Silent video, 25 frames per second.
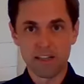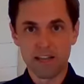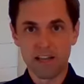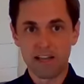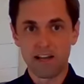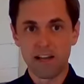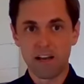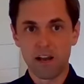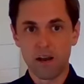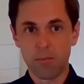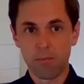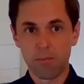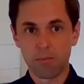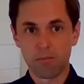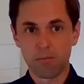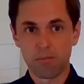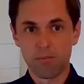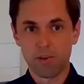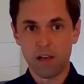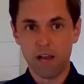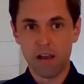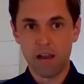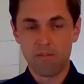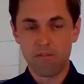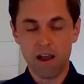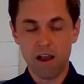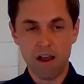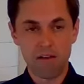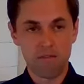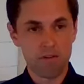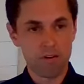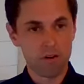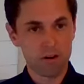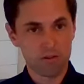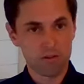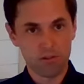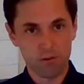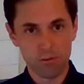that up. I've
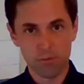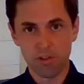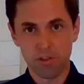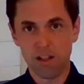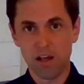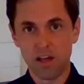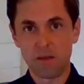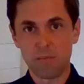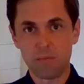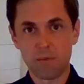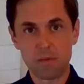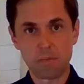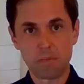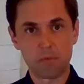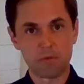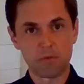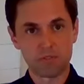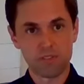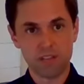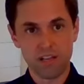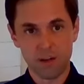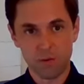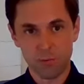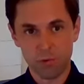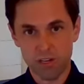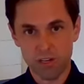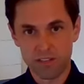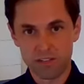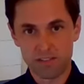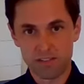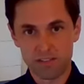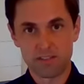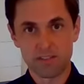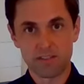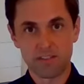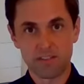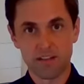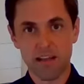heard from a lot of people saying, when is
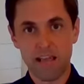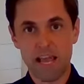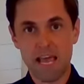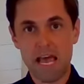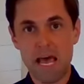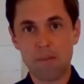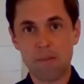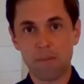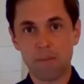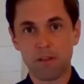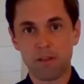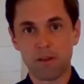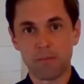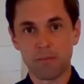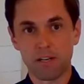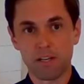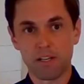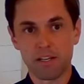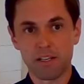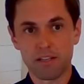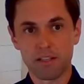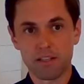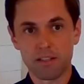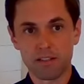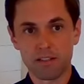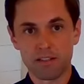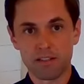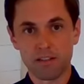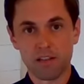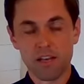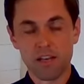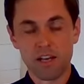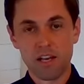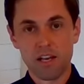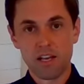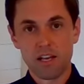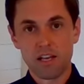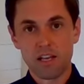this going to happen? Because,
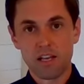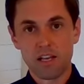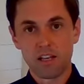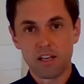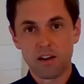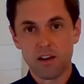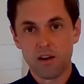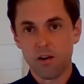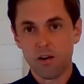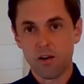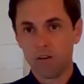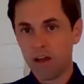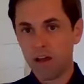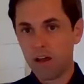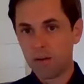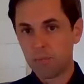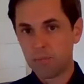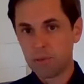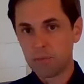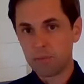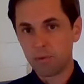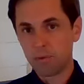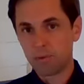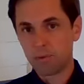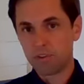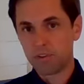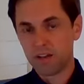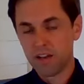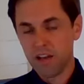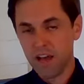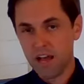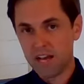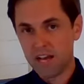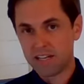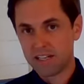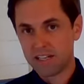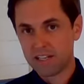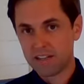a lot of people did
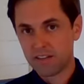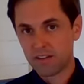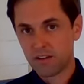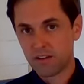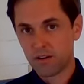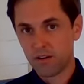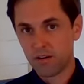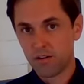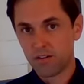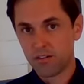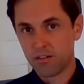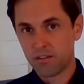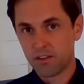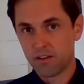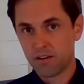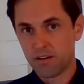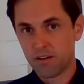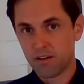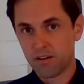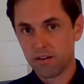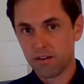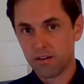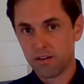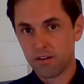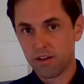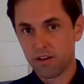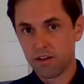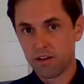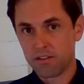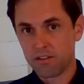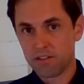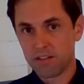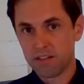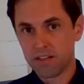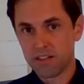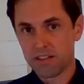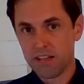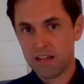not get their
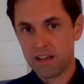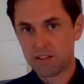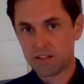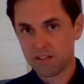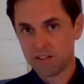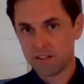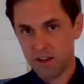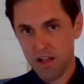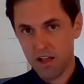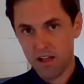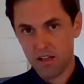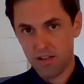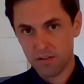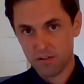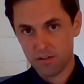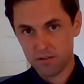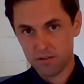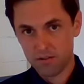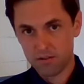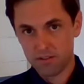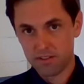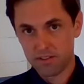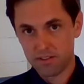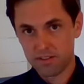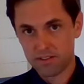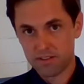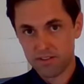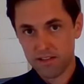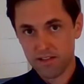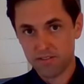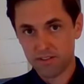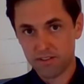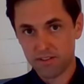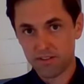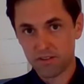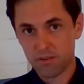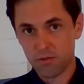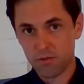$10,000 in
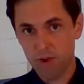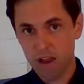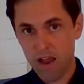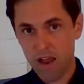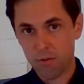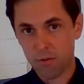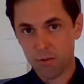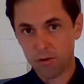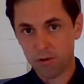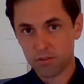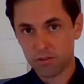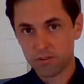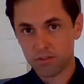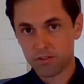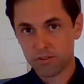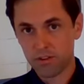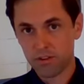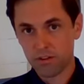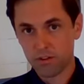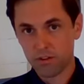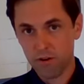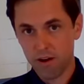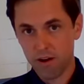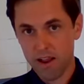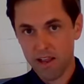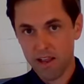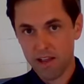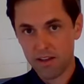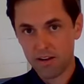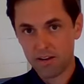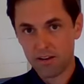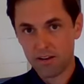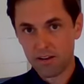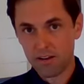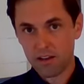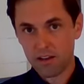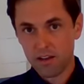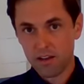72 hours, their grant.
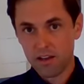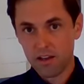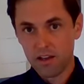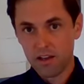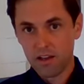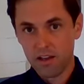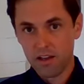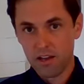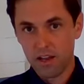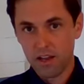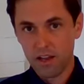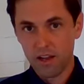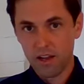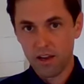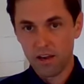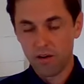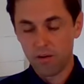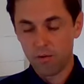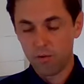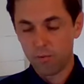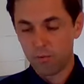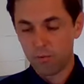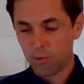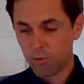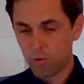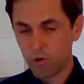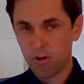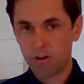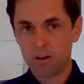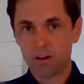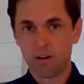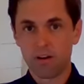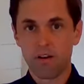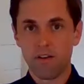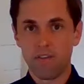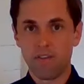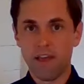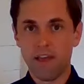We're
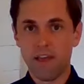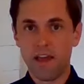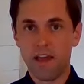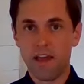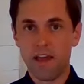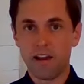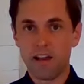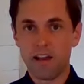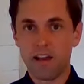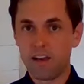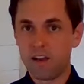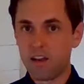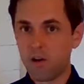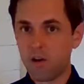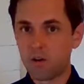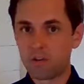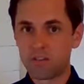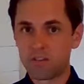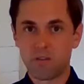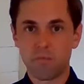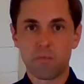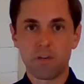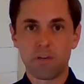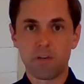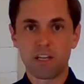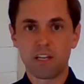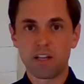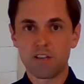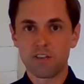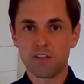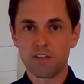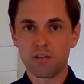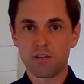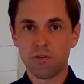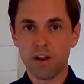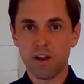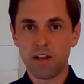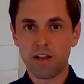working on that. I know it's a big
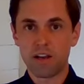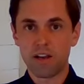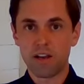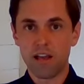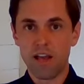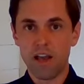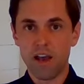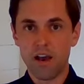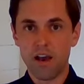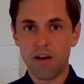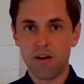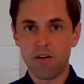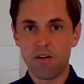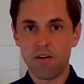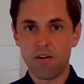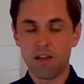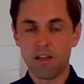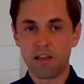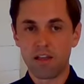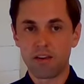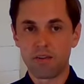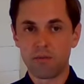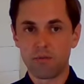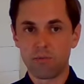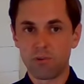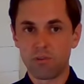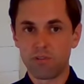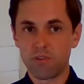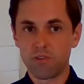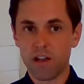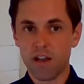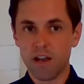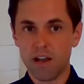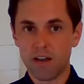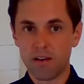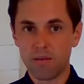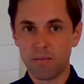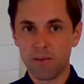issue right now, and we've
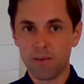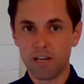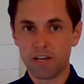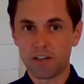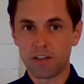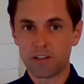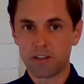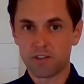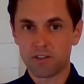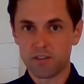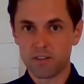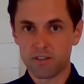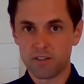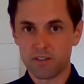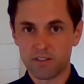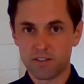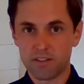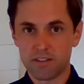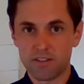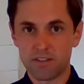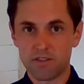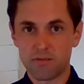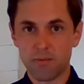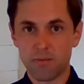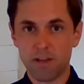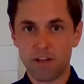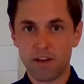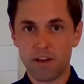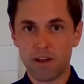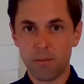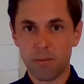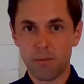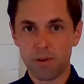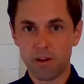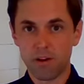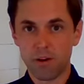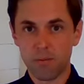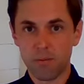got to make sure this gets sped
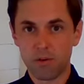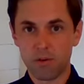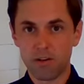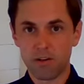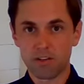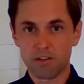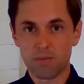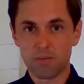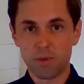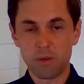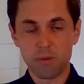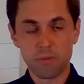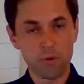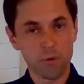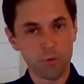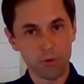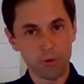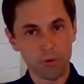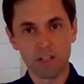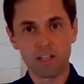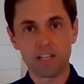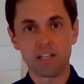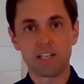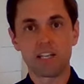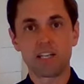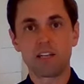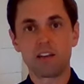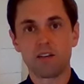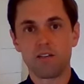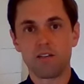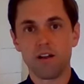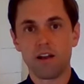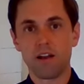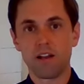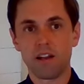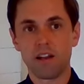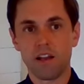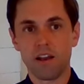up here because people really need it
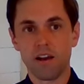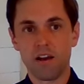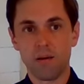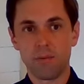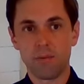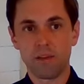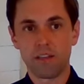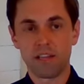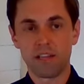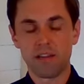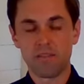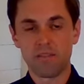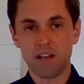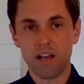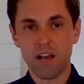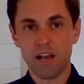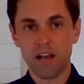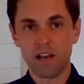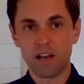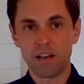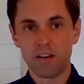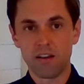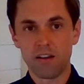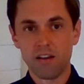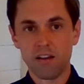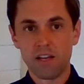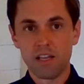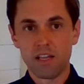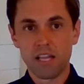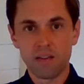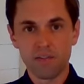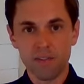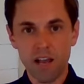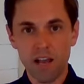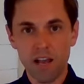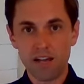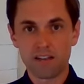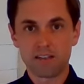right now. I mean,
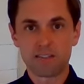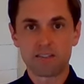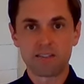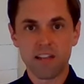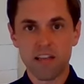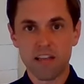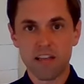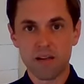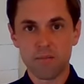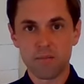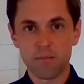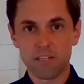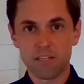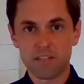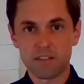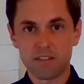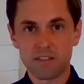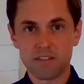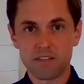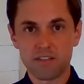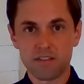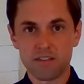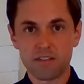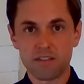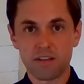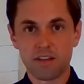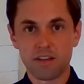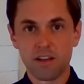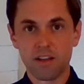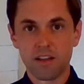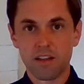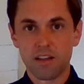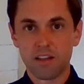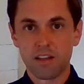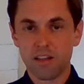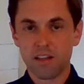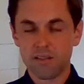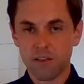they've got to stay in business.
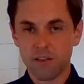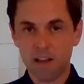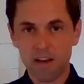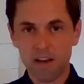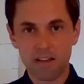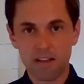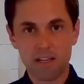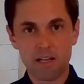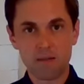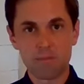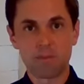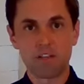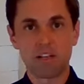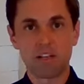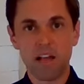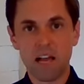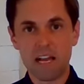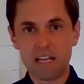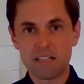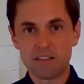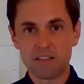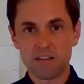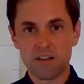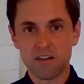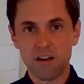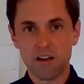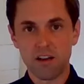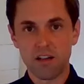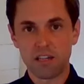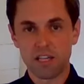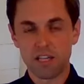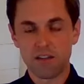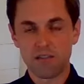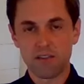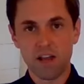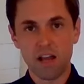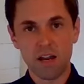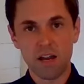They've got to keep the lights on.
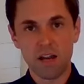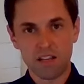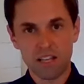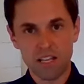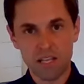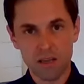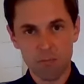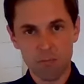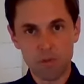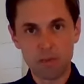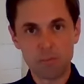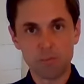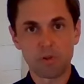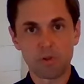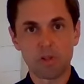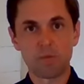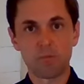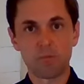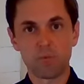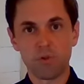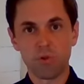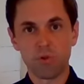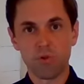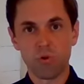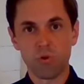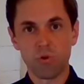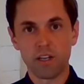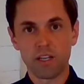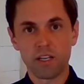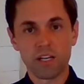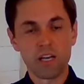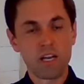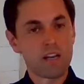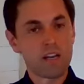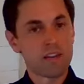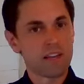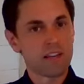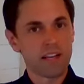They've got to keep people employed.
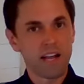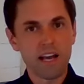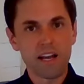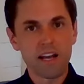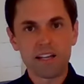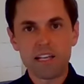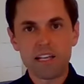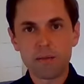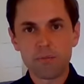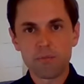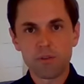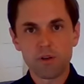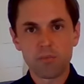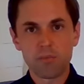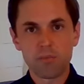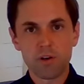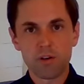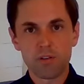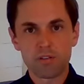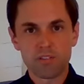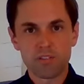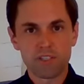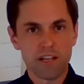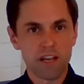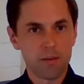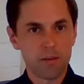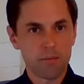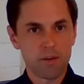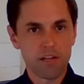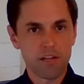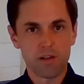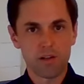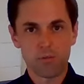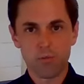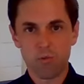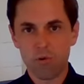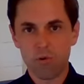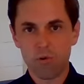They got to keep their boats. They got to pay
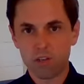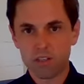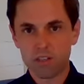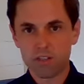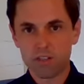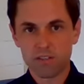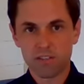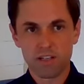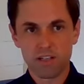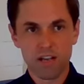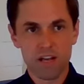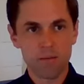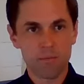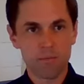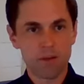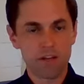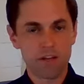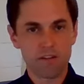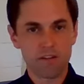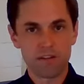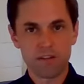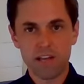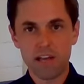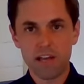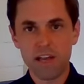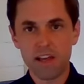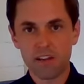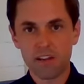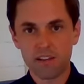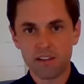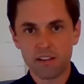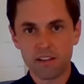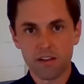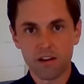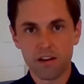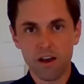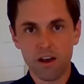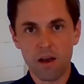their mortgages. They got to pay their debt.
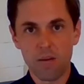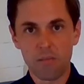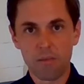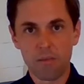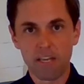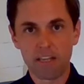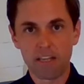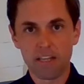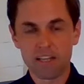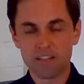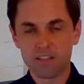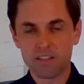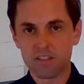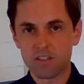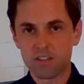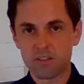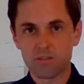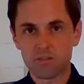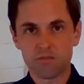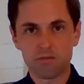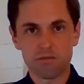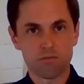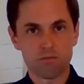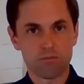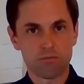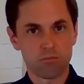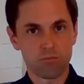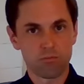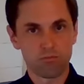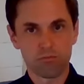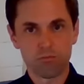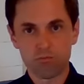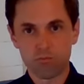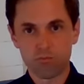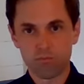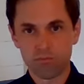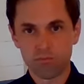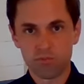
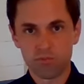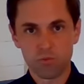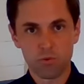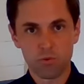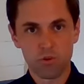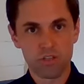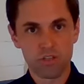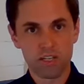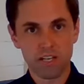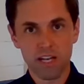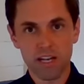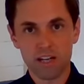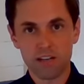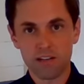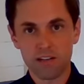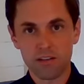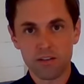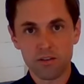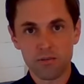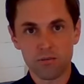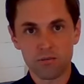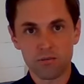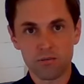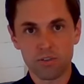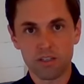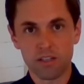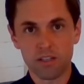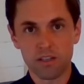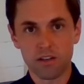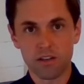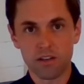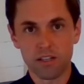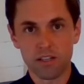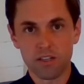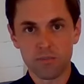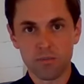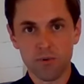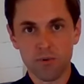That's what you got to do.
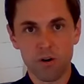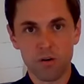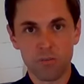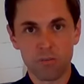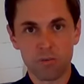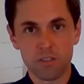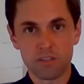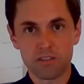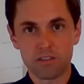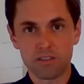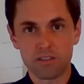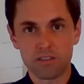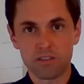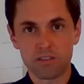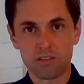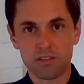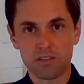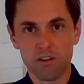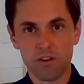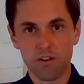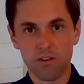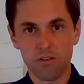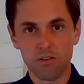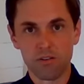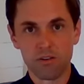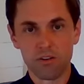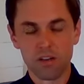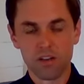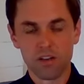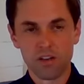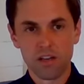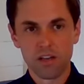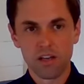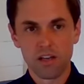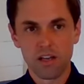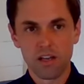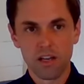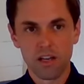That's part of business. So
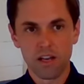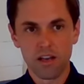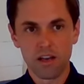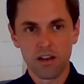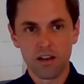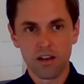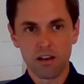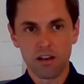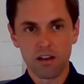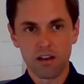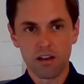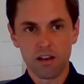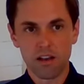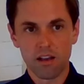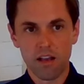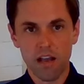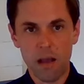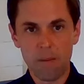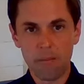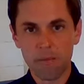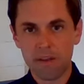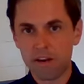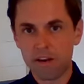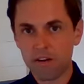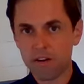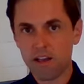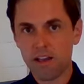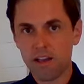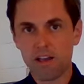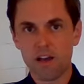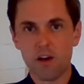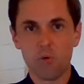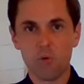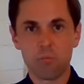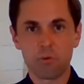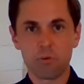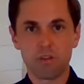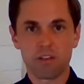I'm here to
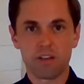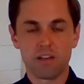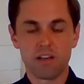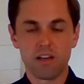help.